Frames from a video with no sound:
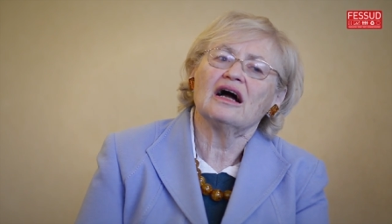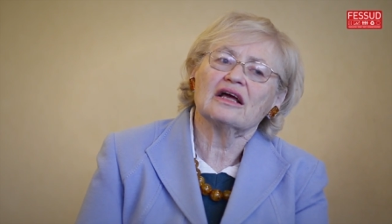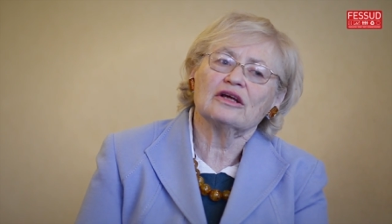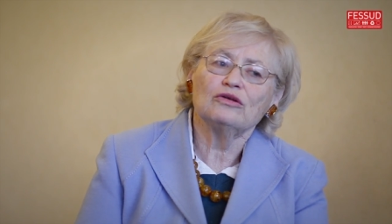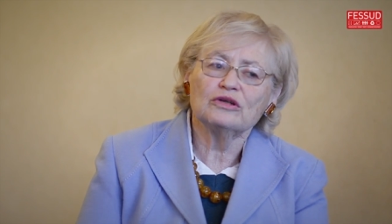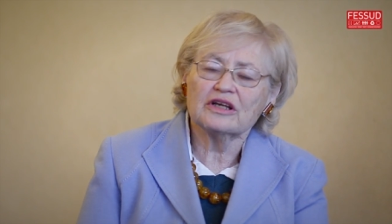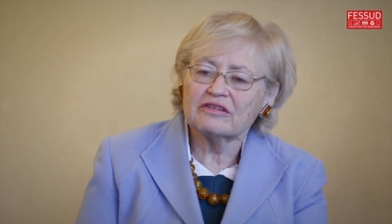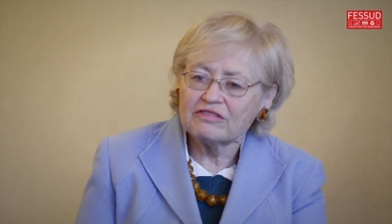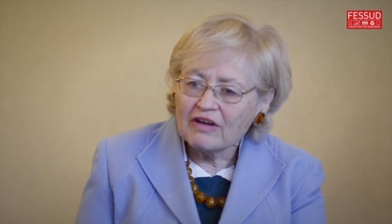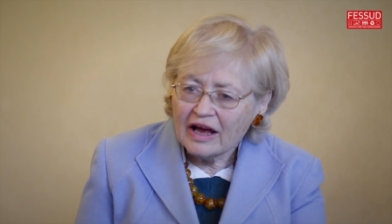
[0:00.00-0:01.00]
including
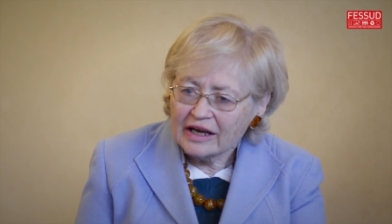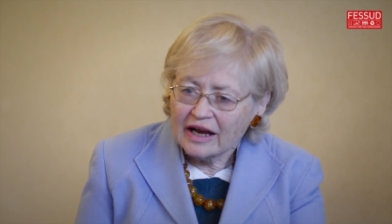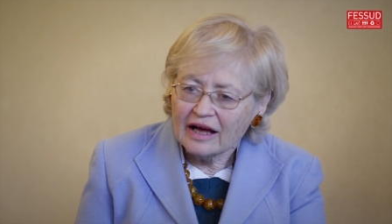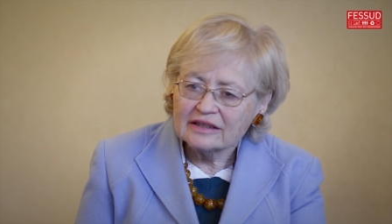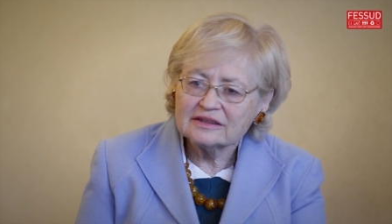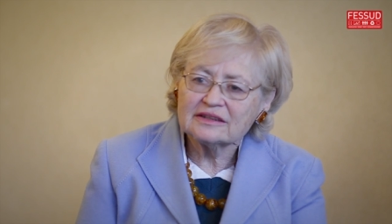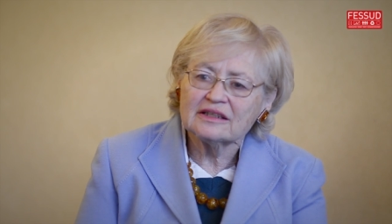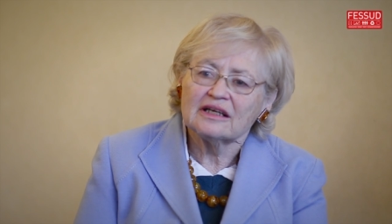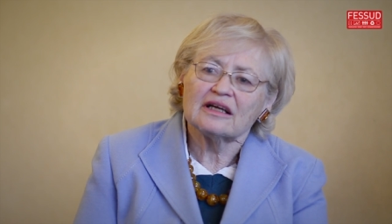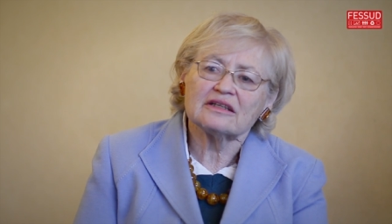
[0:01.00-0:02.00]
in finance,
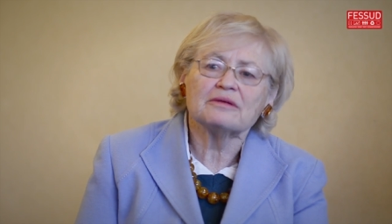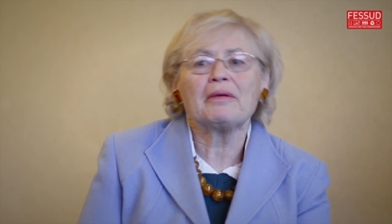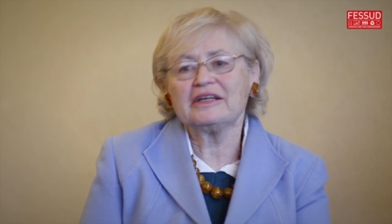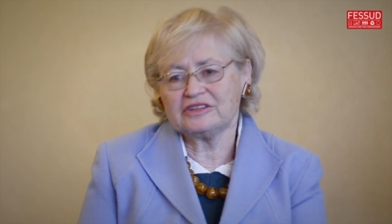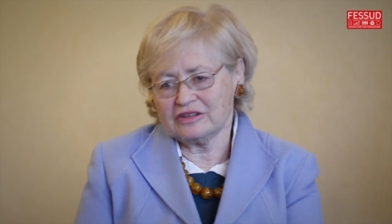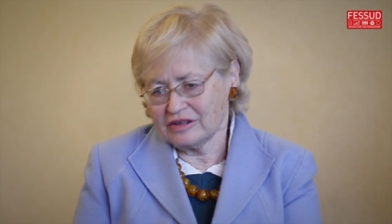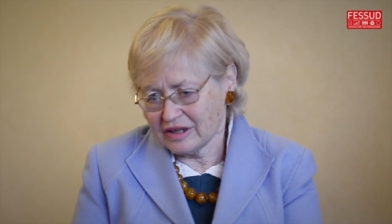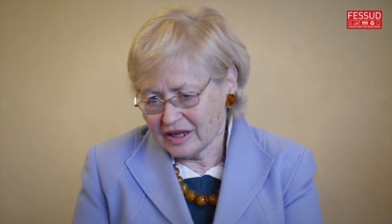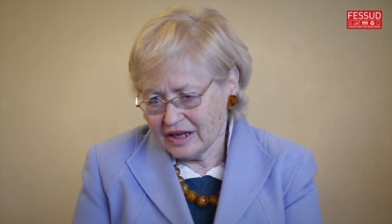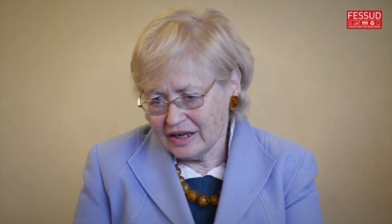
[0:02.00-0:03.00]
the better
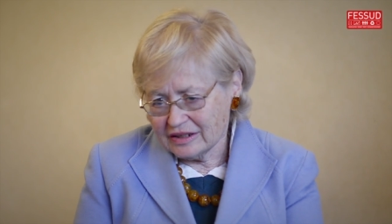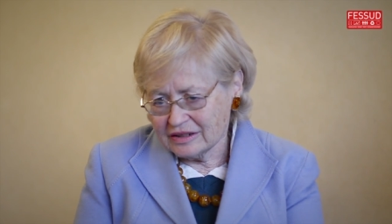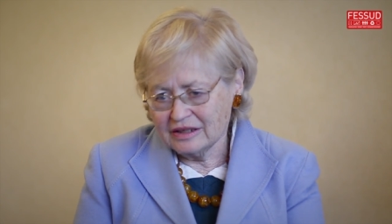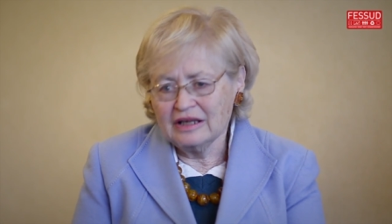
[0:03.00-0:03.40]
again.